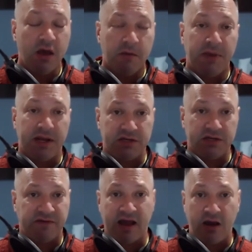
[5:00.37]
but
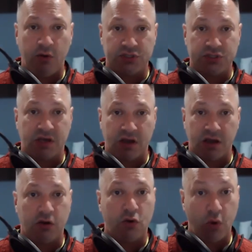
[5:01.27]
Davao was
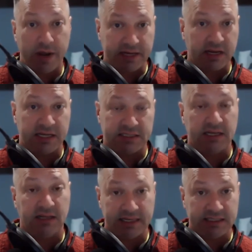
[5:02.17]
quite nice. I
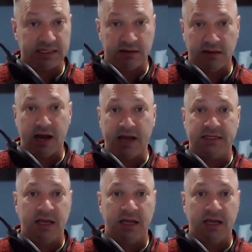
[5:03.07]
liked it a lot.